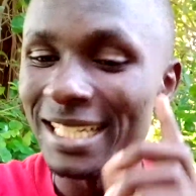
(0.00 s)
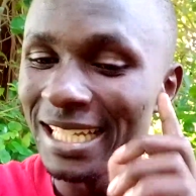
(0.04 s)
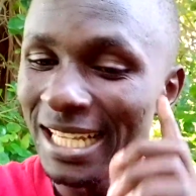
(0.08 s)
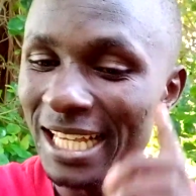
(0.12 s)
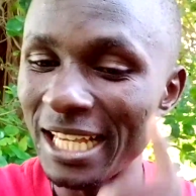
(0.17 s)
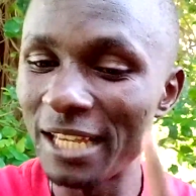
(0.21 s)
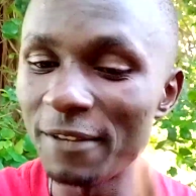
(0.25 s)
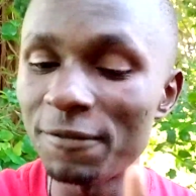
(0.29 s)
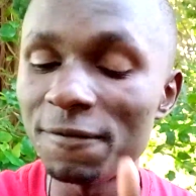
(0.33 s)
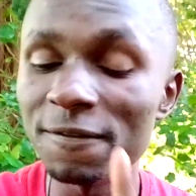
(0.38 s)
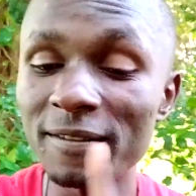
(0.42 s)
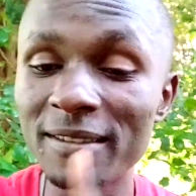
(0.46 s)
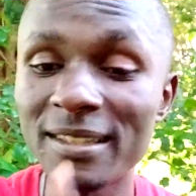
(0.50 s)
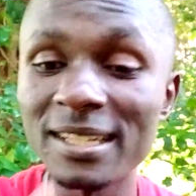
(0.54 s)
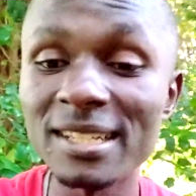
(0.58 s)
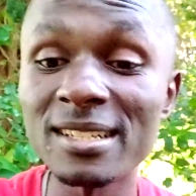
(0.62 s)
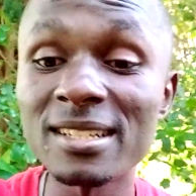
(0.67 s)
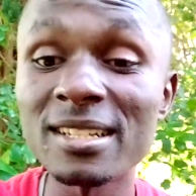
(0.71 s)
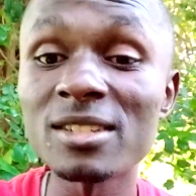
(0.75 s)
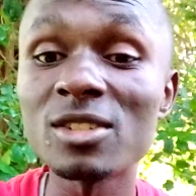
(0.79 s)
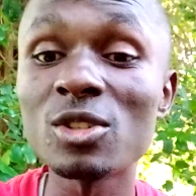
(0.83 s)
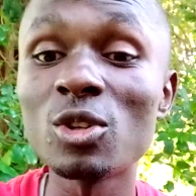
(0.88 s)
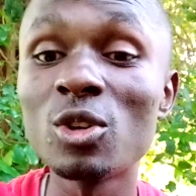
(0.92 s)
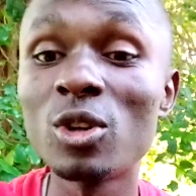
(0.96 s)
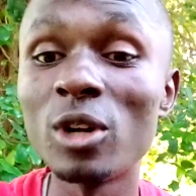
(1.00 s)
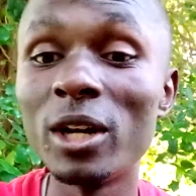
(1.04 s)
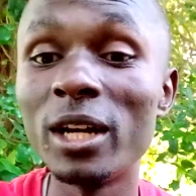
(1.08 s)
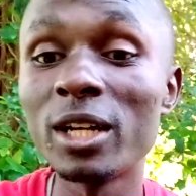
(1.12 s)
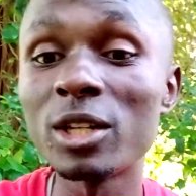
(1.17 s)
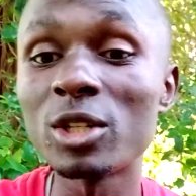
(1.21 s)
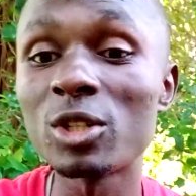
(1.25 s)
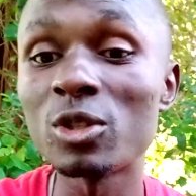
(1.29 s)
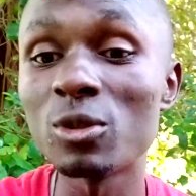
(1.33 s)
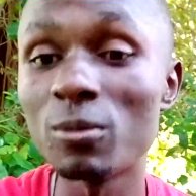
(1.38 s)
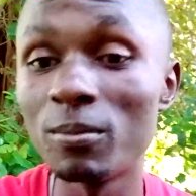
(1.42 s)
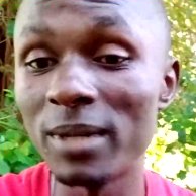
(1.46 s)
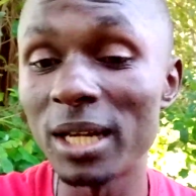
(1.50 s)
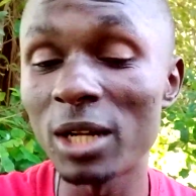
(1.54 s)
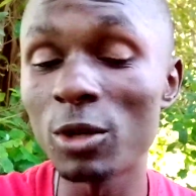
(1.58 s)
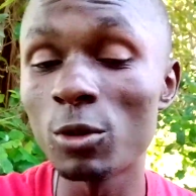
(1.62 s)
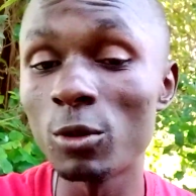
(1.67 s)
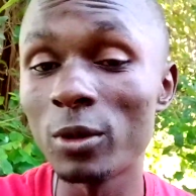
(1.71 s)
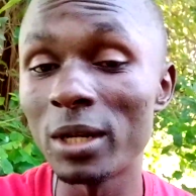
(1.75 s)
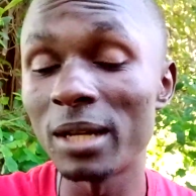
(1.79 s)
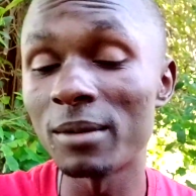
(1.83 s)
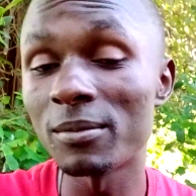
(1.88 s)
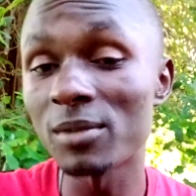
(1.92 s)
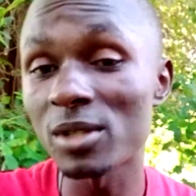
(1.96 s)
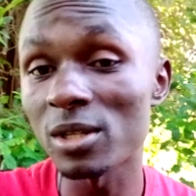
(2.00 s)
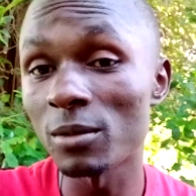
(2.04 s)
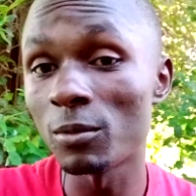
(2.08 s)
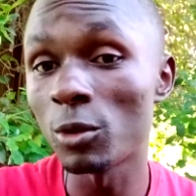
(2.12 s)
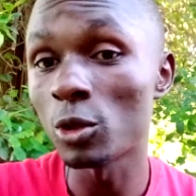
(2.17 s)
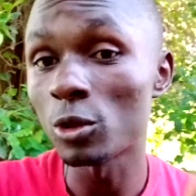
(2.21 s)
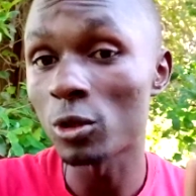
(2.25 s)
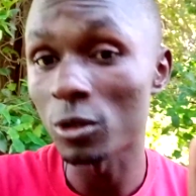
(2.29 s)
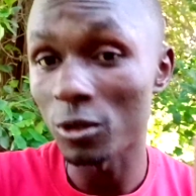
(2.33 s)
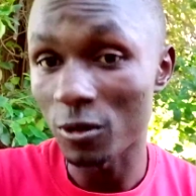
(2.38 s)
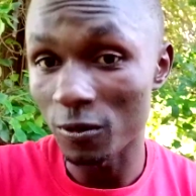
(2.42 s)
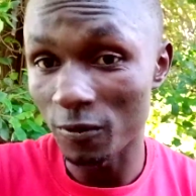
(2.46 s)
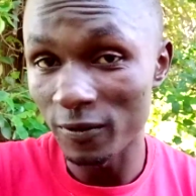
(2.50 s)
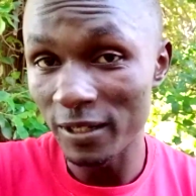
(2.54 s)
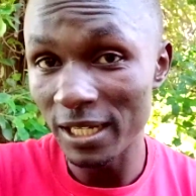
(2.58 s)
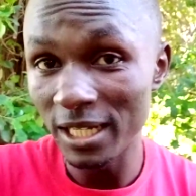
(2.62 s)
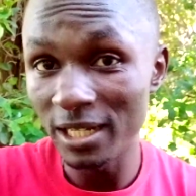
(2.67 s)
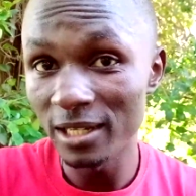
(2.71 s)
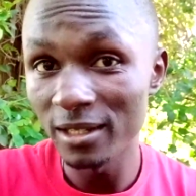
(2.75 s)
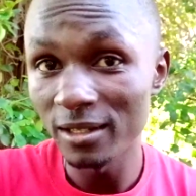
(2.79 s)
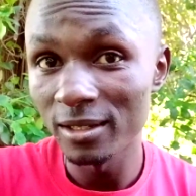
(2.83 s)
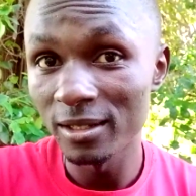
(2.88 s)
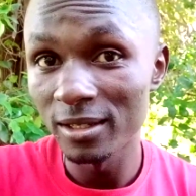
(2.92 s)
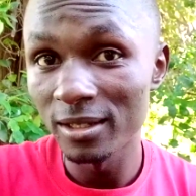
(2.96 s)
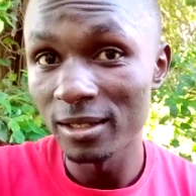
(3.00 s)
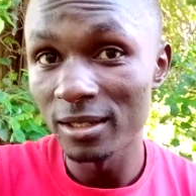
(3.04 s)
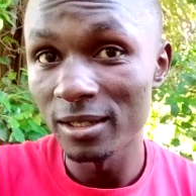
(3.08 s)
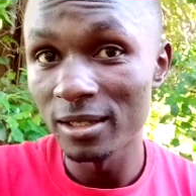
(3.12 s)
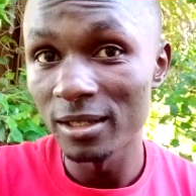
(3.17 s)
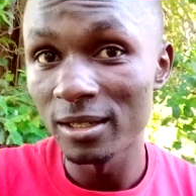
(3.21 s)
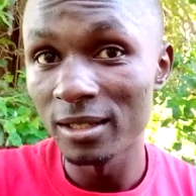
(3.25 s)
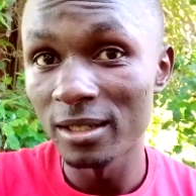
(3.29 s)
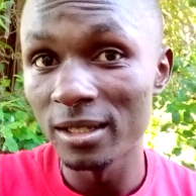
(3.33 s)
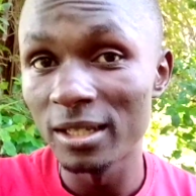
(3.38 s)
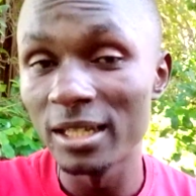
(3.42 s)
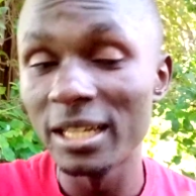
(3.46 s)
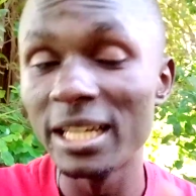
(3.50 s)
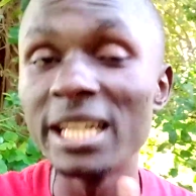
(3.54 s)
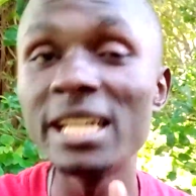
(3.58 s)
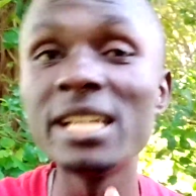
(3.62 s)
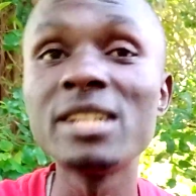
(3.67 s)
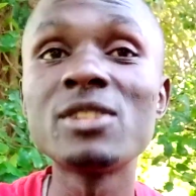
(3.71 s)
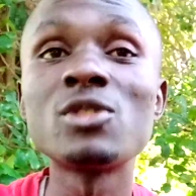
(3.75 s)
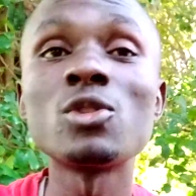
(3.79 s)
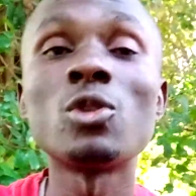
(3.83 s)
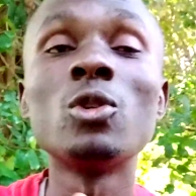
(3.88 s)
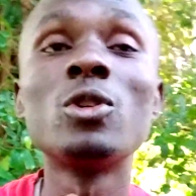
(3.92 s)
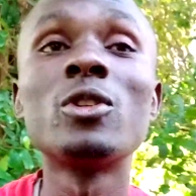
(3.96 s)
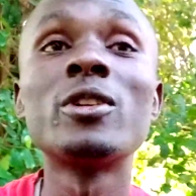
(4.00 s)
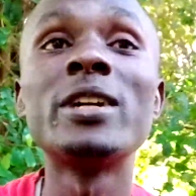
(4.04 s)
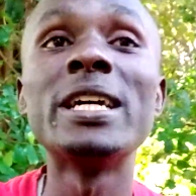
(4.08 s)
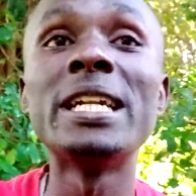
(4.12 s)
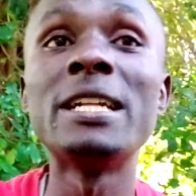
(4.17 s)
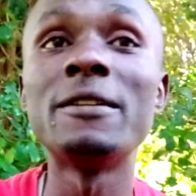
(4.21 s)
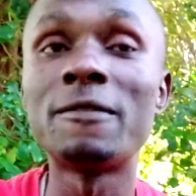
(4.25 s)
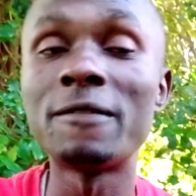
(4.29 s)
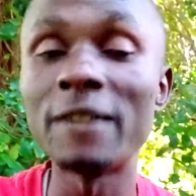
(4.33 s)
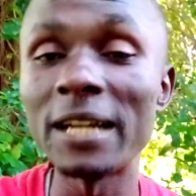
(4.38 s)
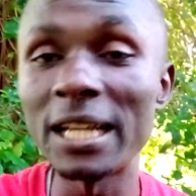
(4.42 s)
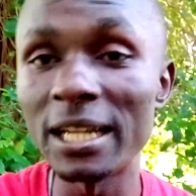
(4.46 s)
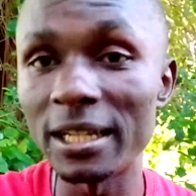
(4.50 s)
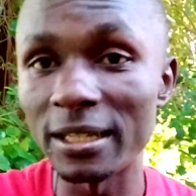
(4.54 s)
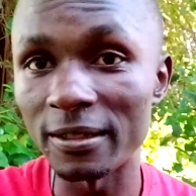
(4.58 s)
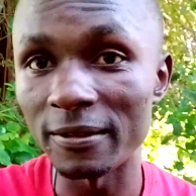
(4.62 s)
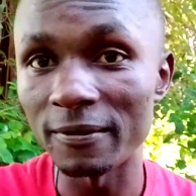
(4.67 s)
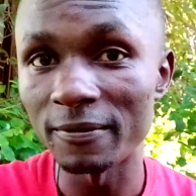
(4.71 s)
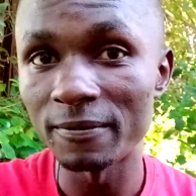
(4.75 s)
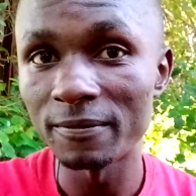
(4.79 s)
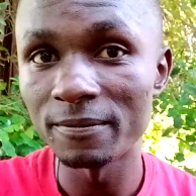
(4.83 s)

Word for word: if this is going to make William Samuel to fail, he is already failing.